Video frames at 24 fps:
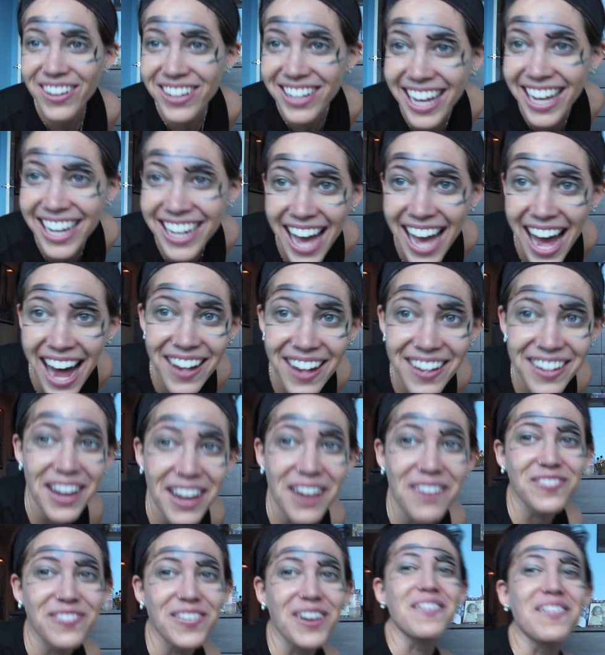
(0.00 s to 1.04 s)
look like Helga
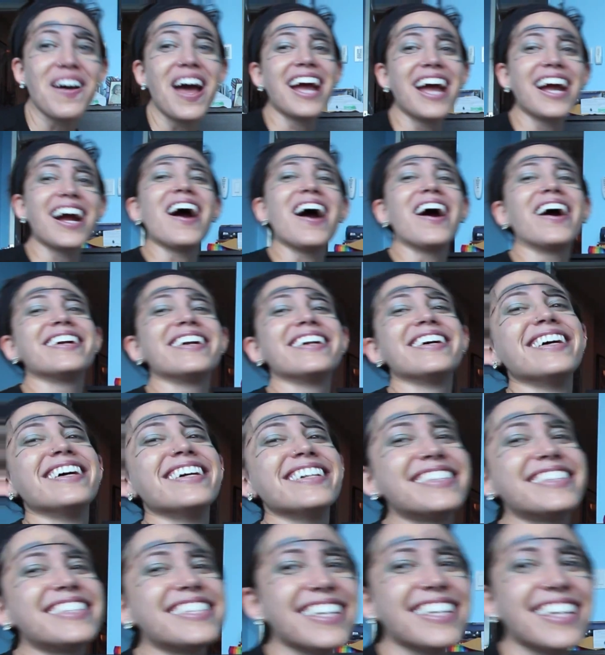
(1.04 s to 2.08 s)
from Hey
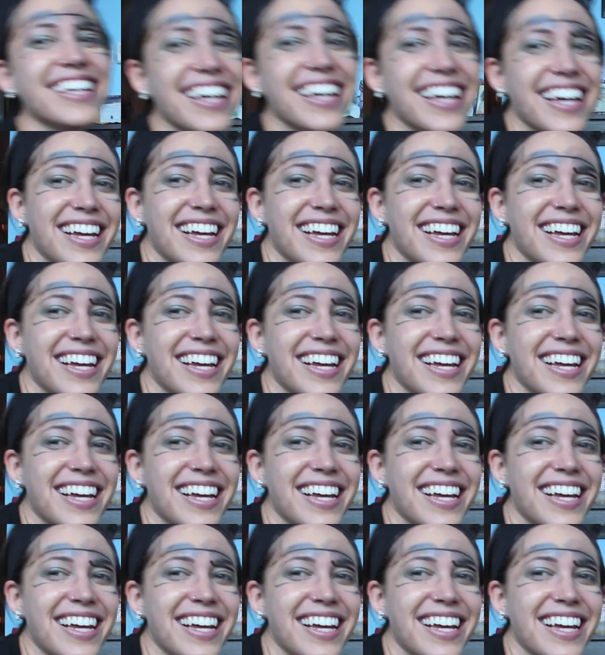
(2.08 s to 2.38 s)
Arnold.